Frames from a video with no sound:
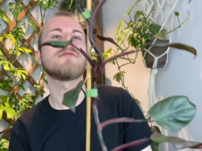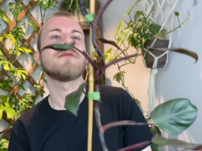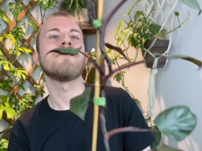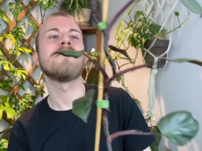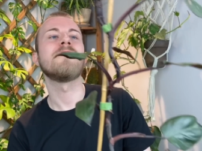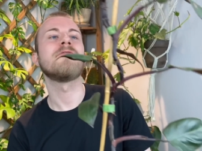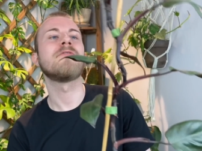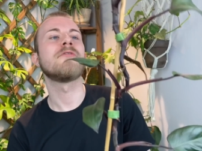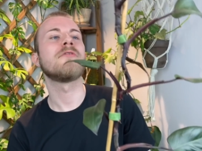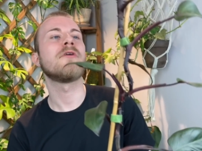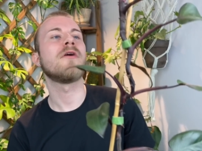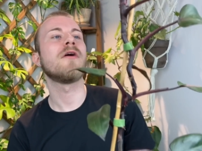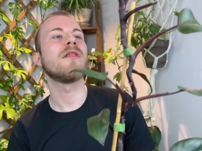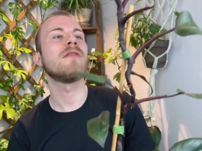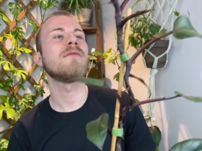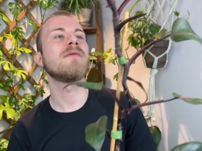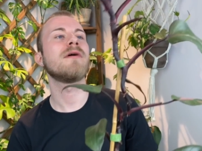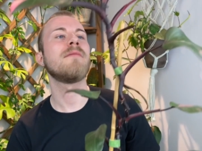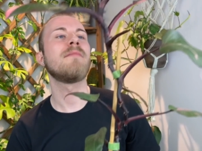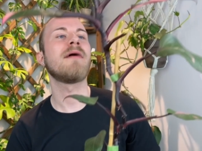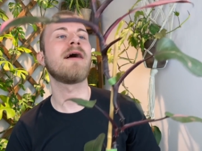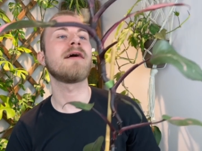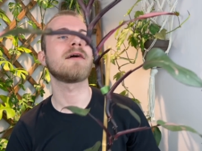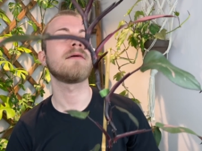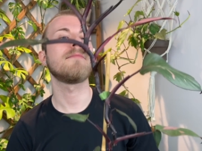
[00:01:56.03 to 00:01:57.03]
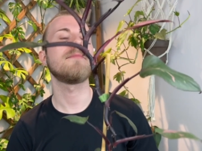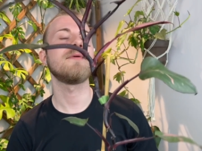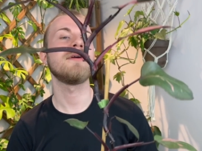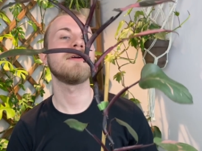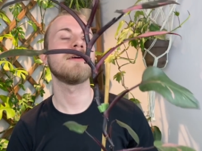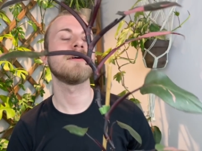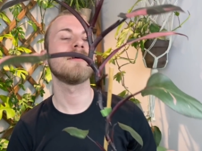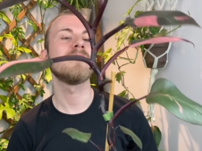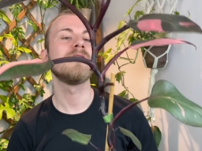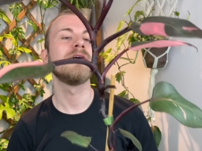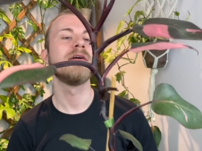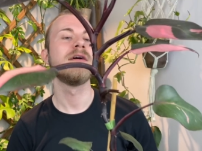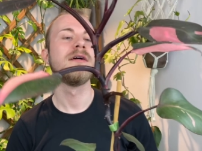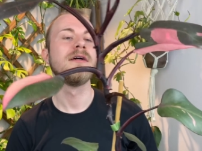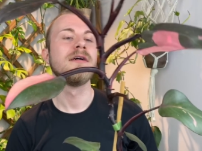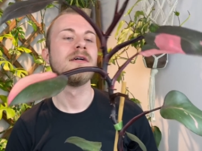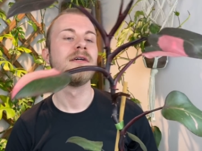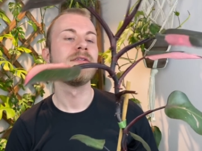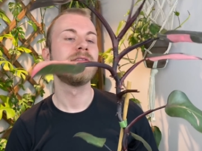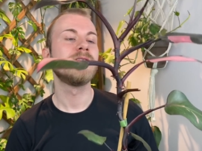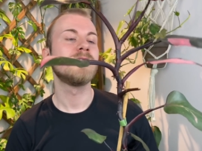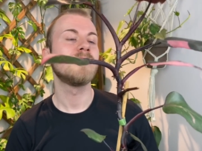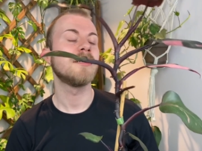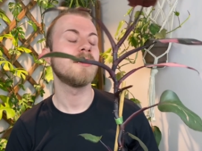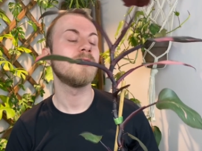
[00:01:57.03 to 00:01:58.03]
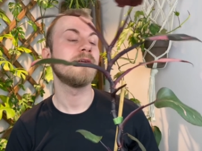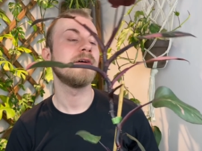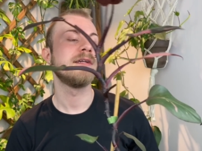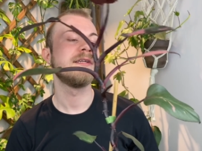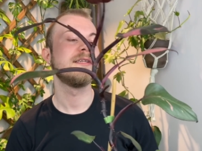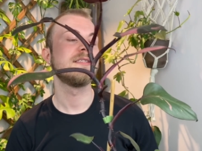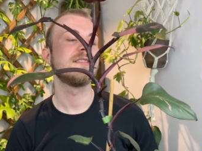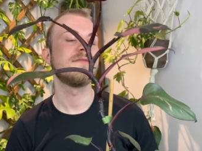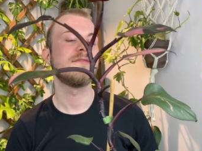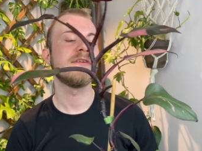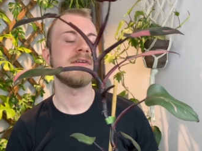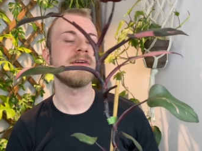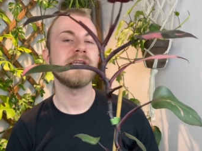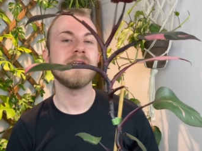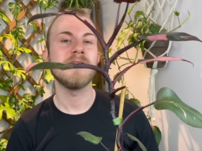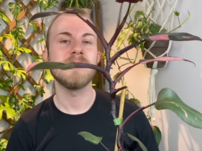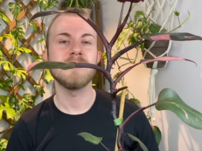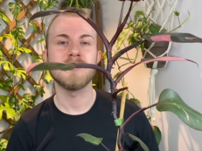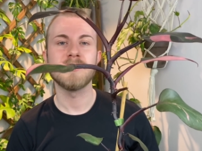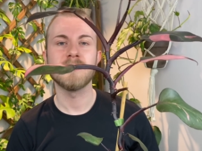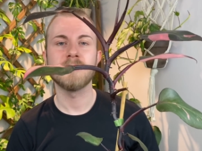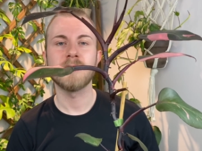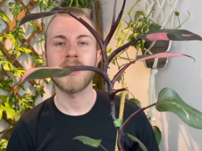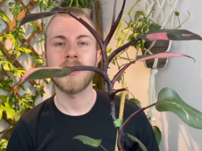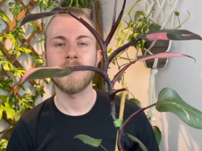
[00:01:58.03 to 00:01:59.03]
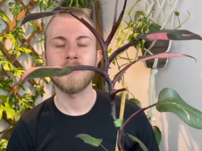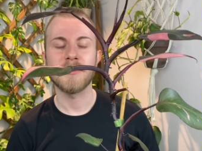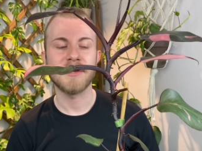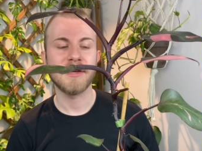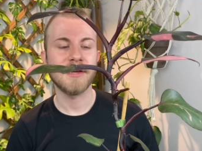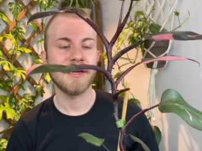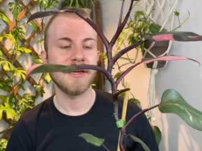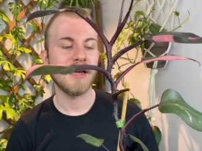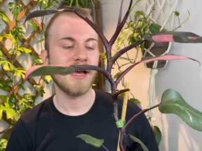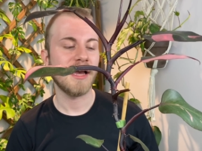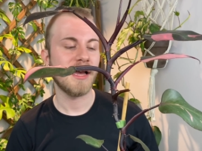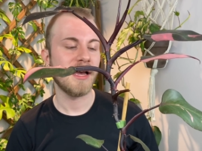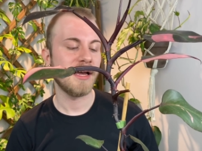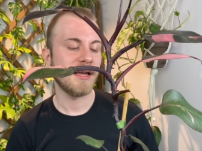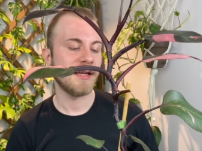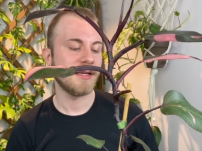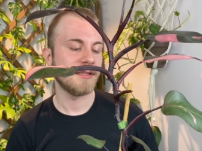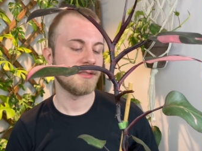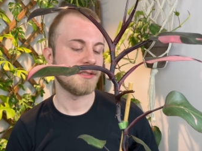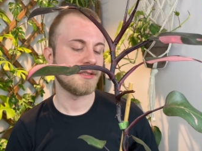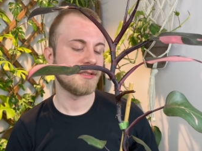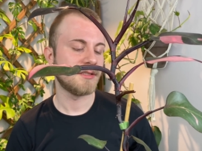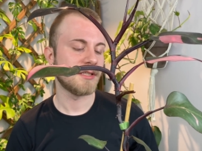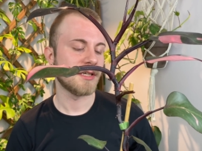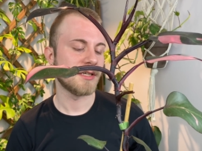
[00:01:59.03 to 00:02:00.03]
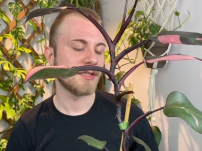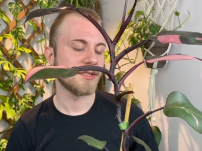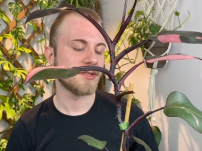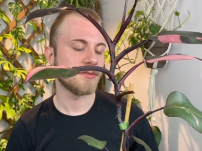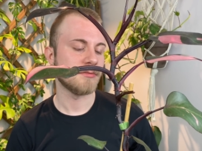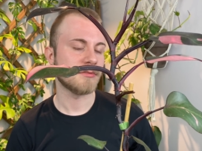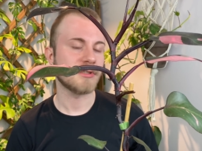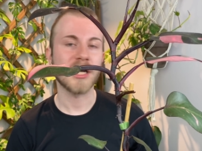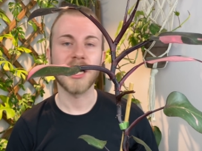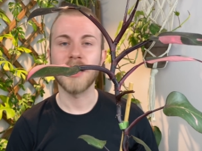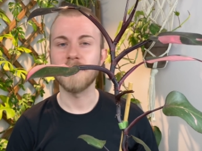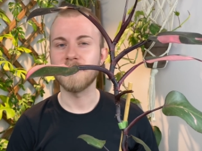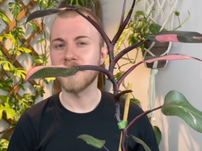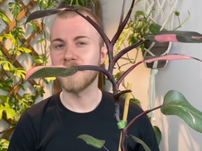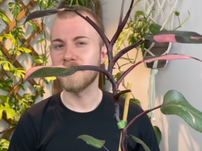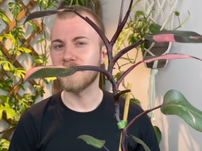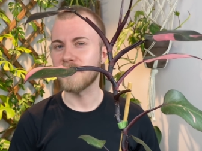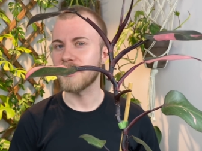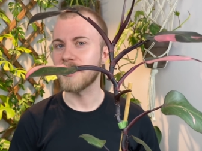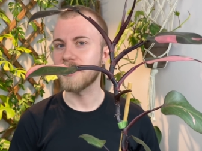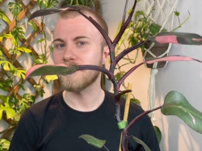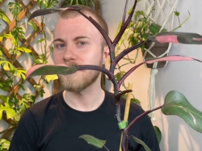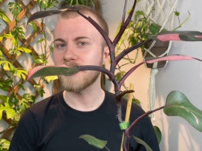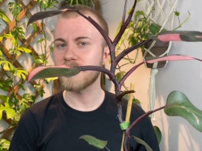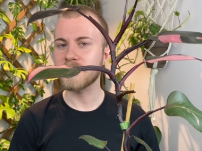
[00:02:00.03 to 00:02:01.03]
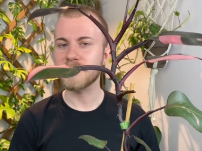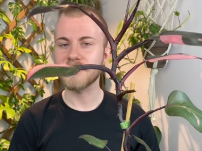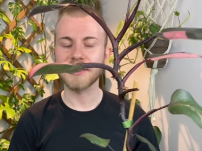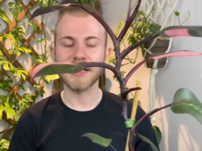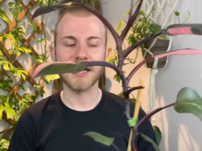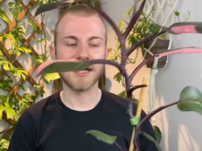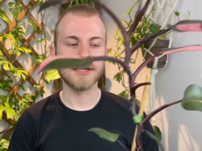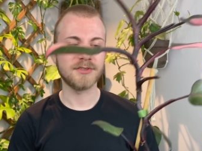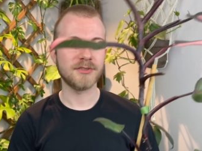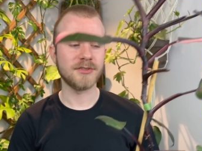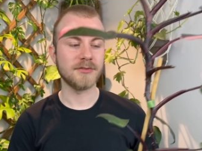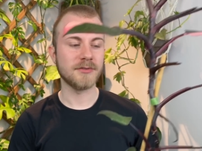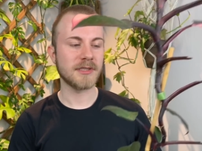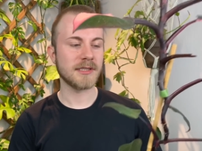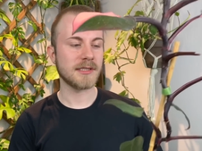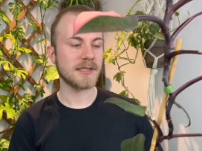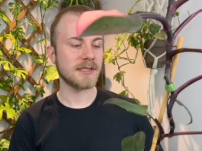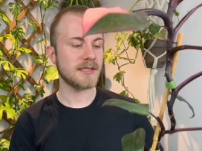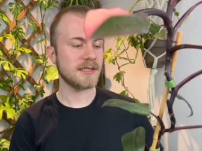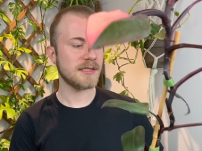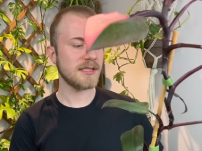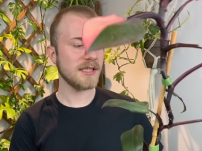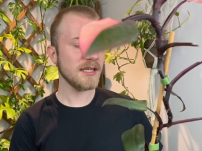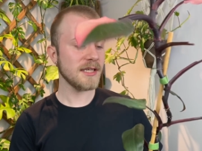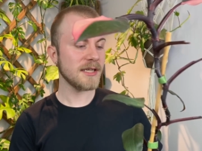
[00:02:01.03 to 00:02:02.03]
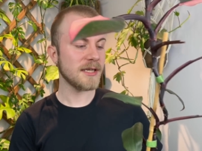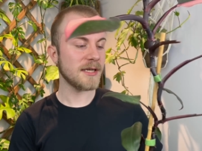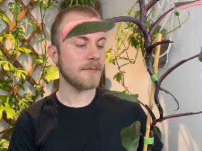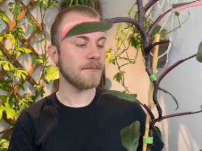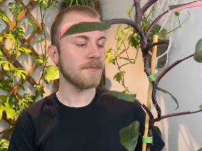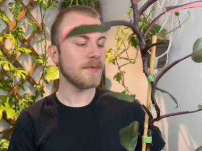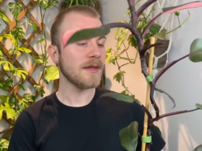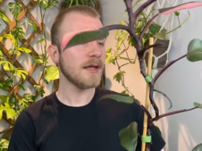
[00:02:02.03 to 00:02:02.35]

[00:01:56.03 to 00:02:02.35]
we've gone all the way back up here. So it is very easy to propagate and does recover very quickly as you can see.